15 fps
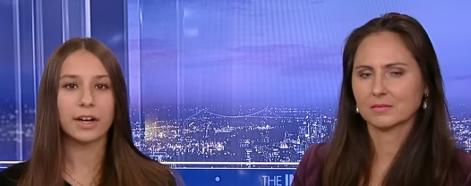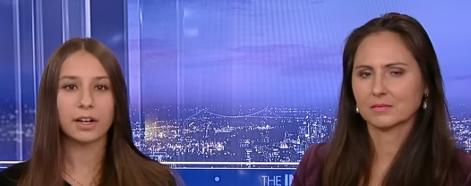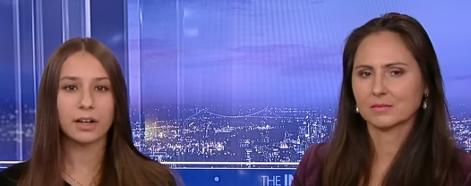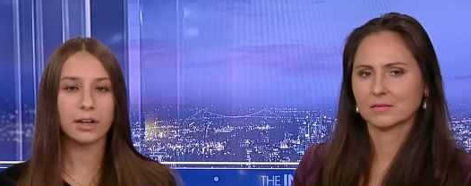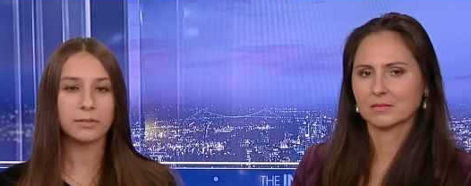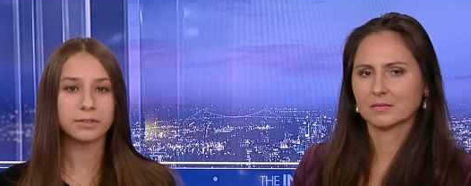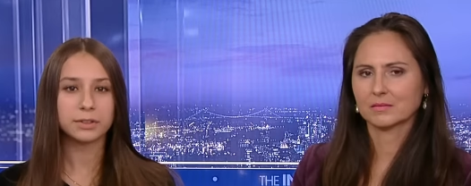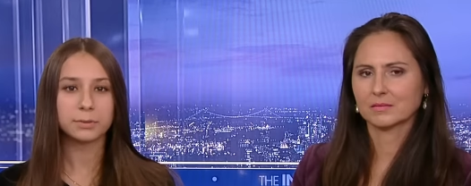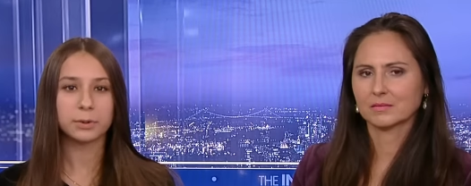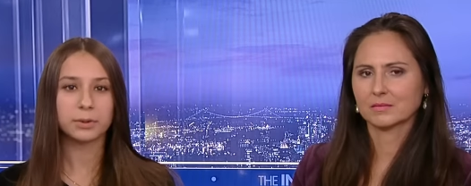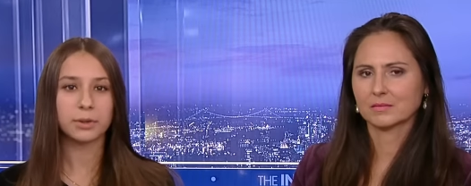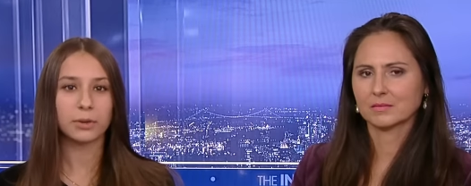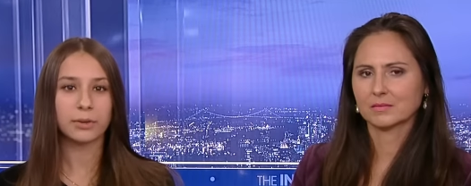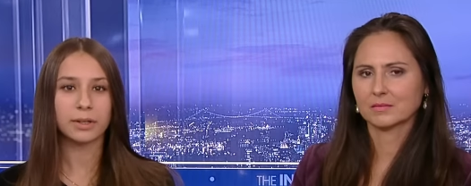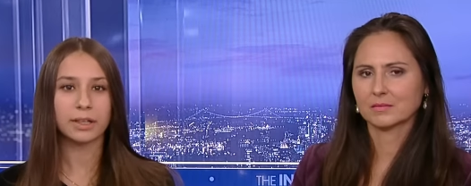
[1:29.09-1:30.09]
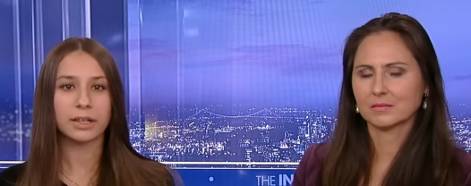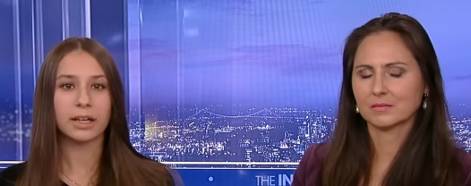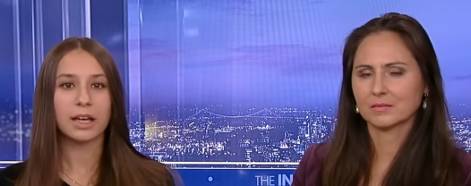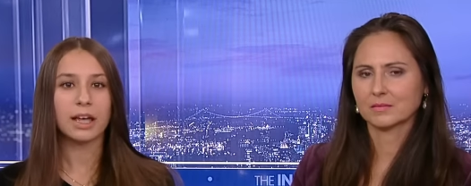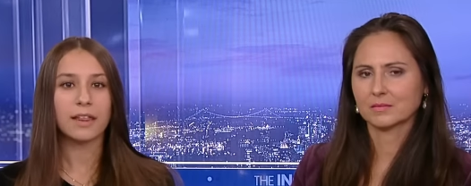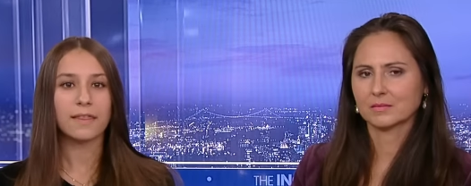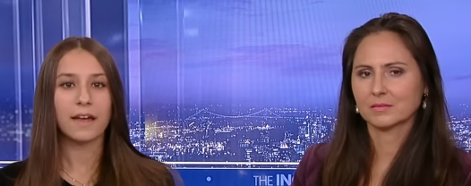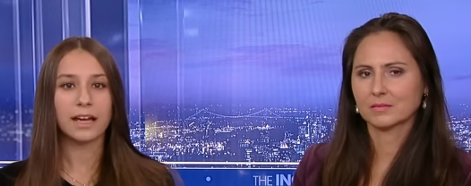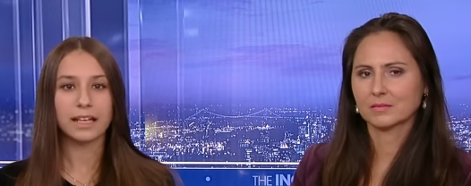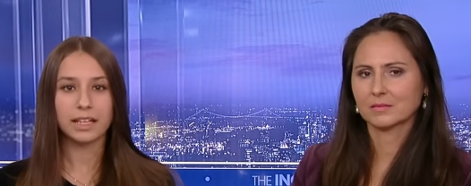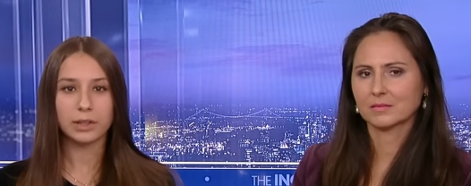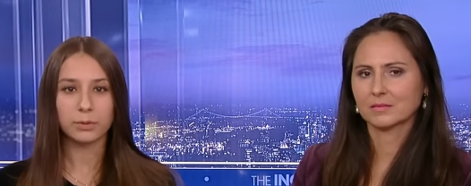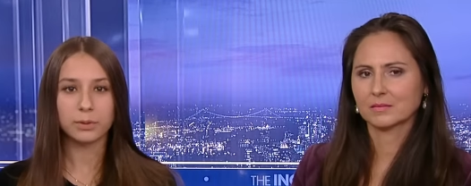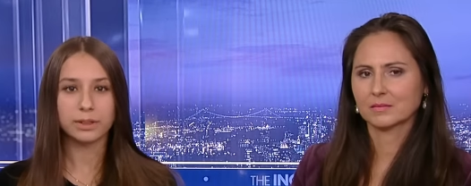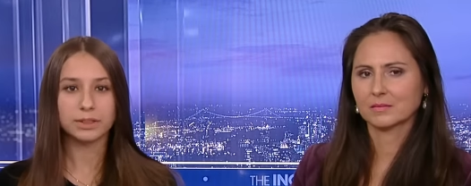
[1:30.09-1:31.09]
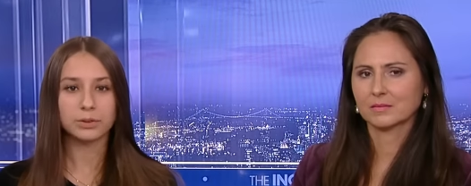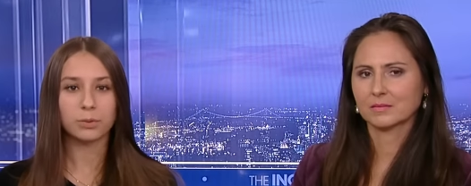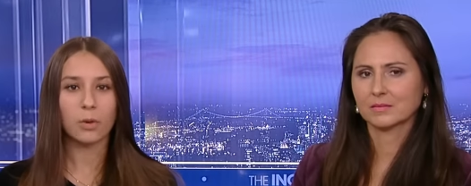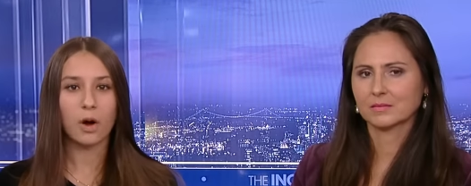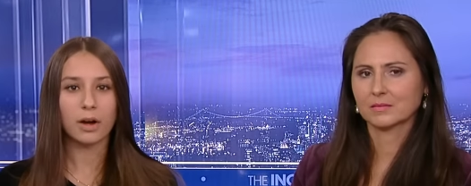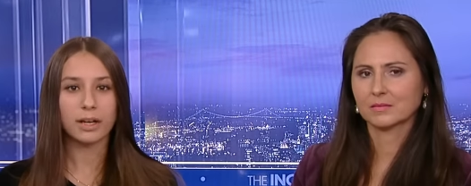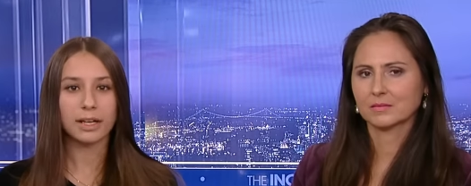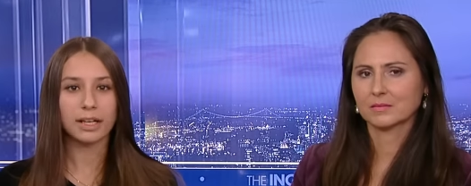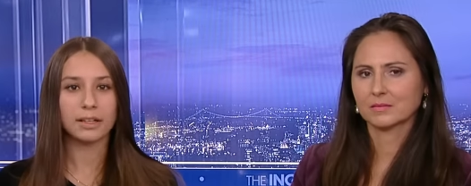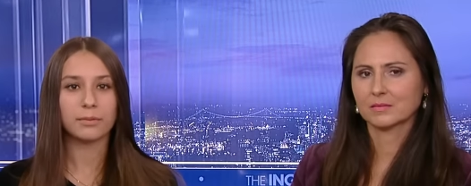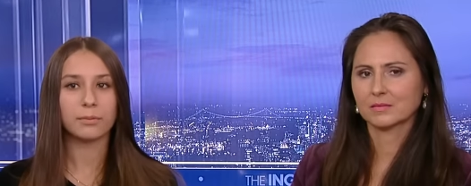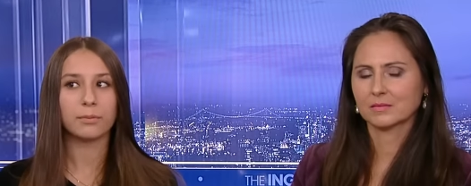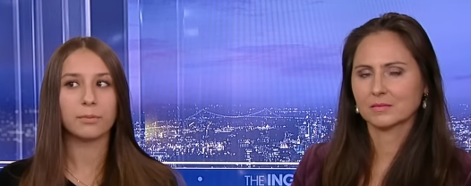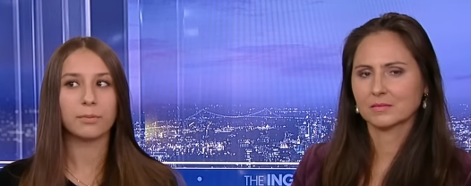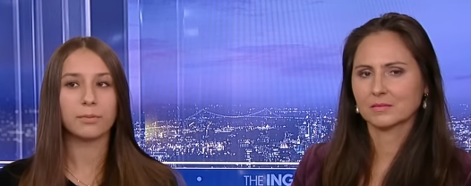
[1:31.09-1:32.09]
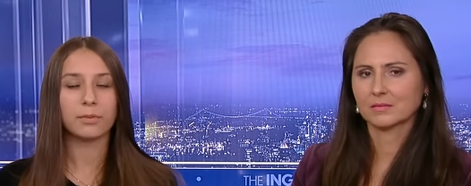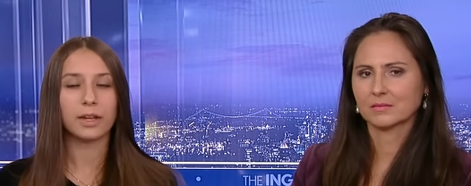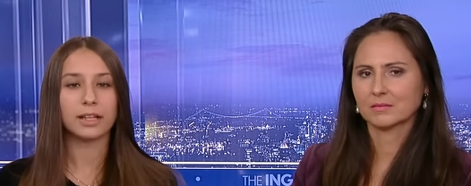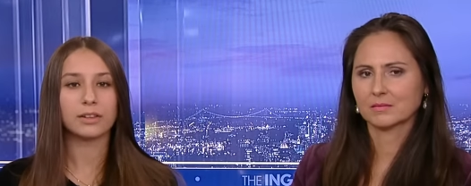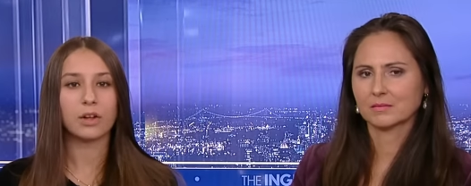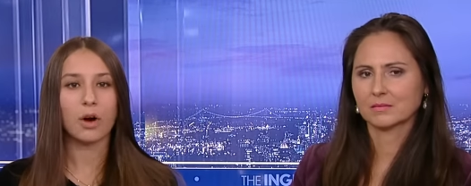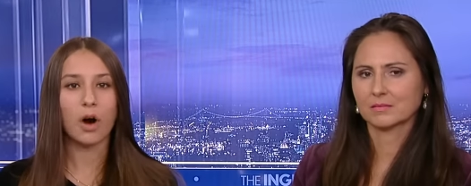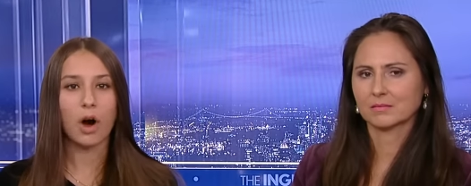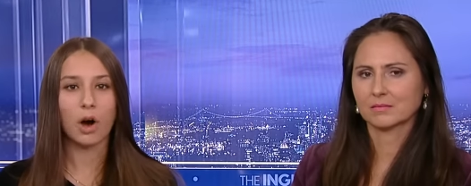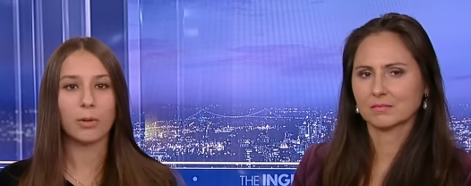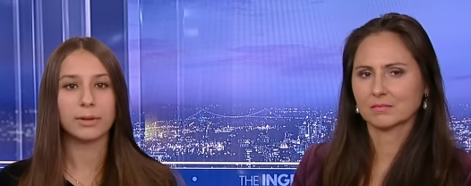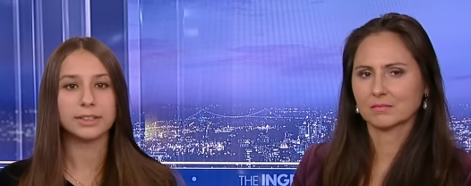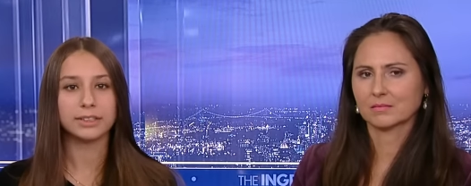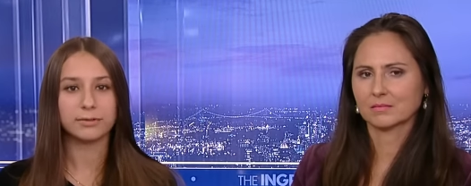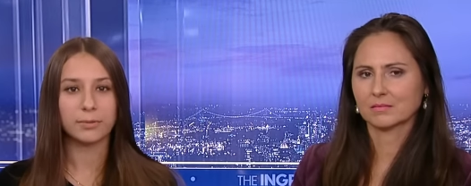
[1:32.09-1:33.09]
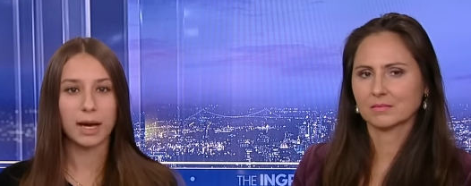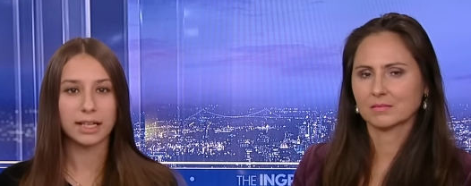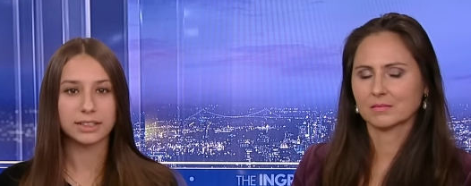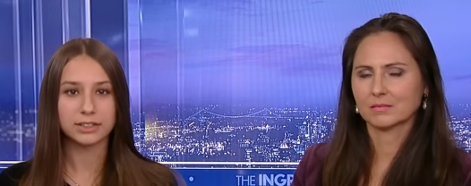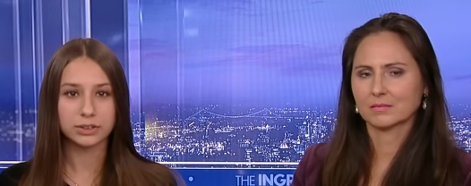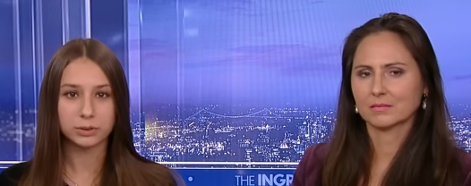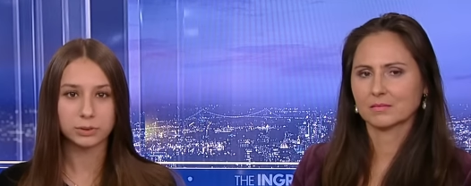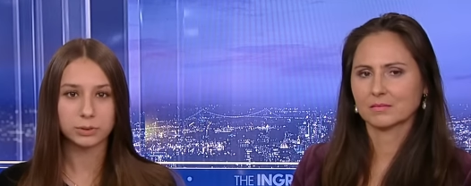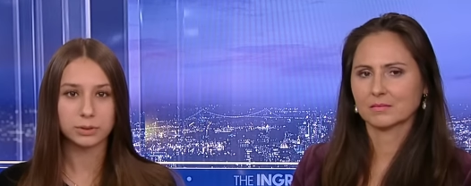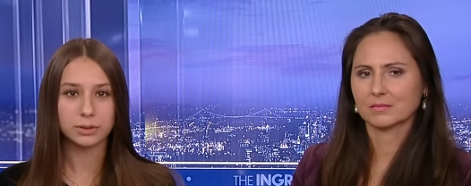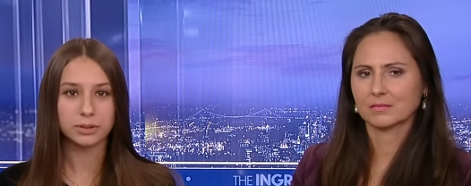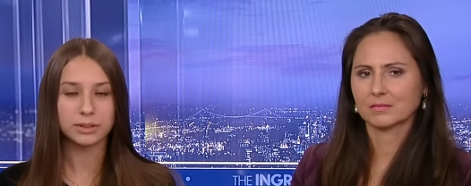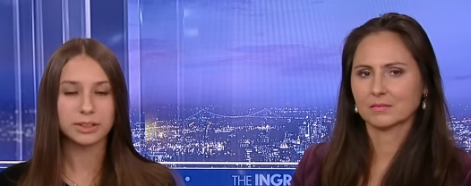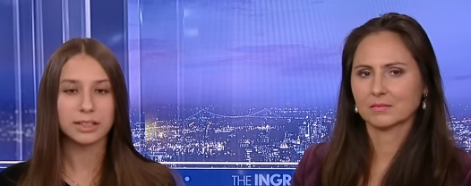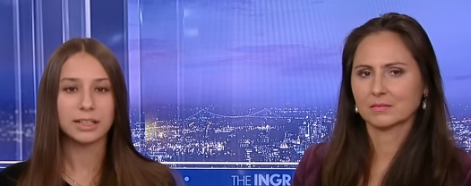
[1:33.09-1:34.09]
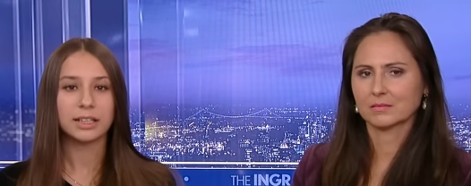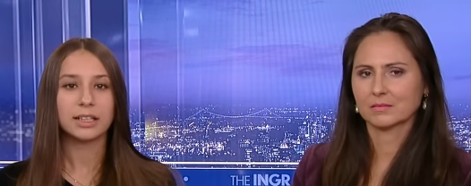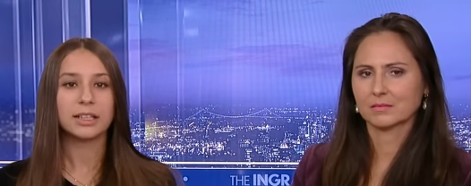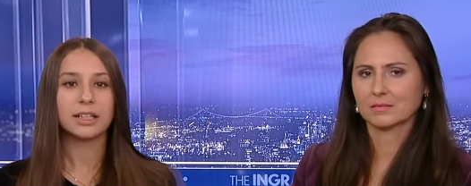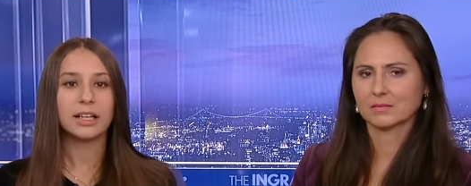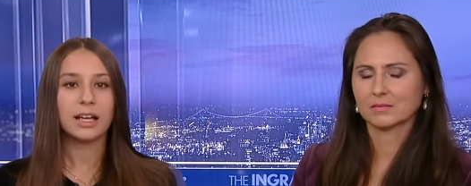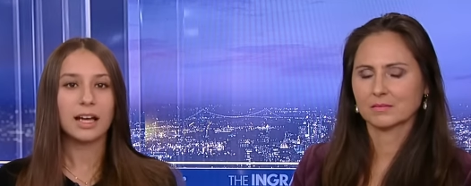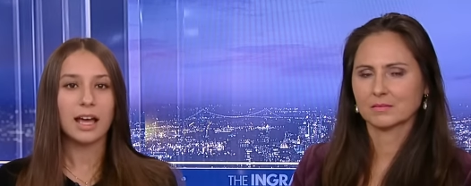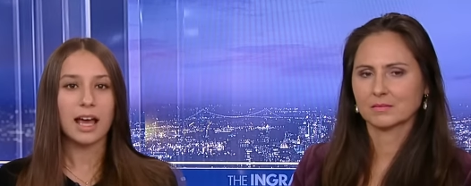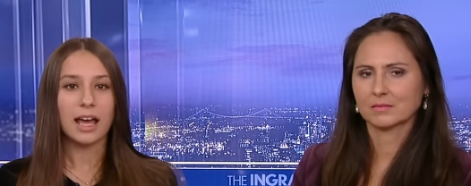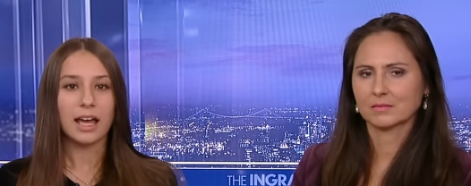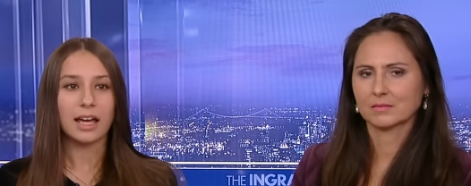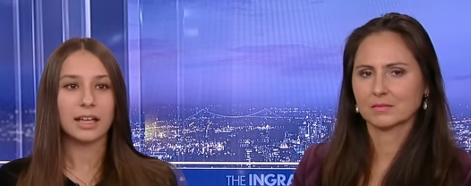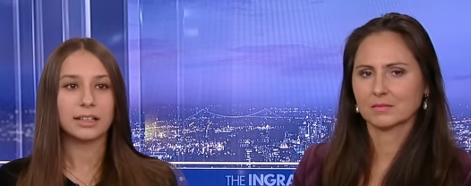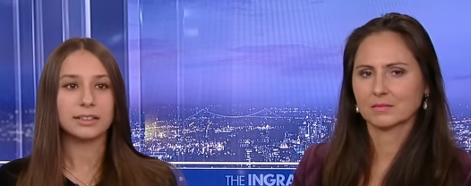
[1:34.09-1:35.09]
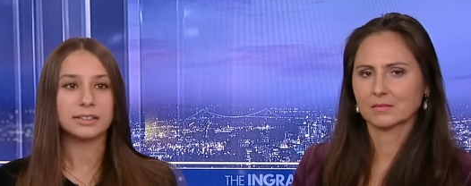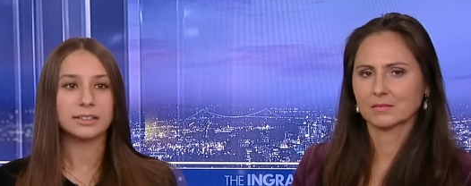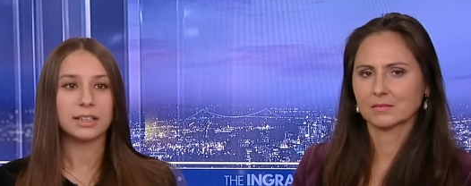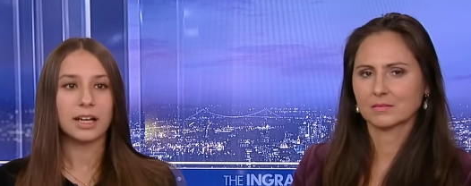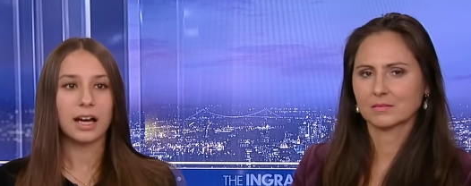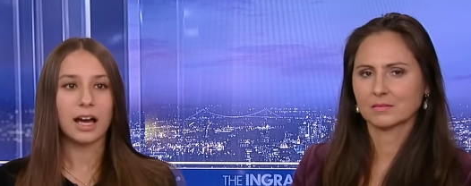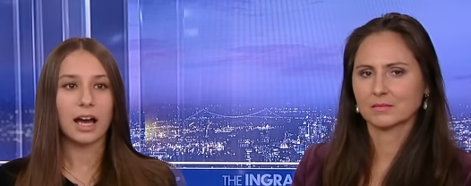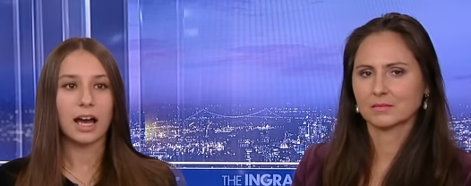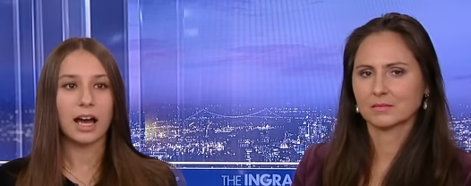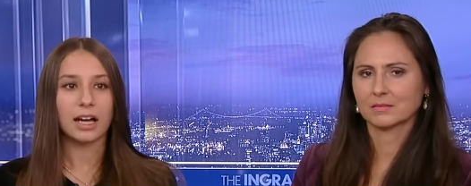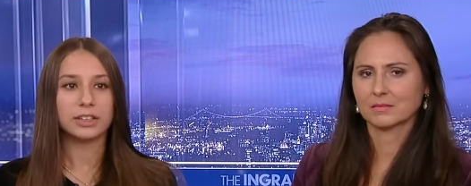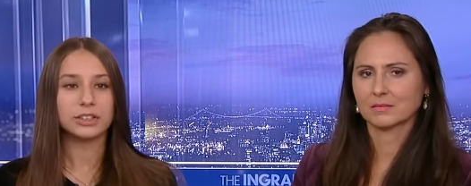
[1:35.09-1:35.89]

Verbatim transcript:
Speaker 1: uncomfortable knowing that he was walking like the hallways of my school, and I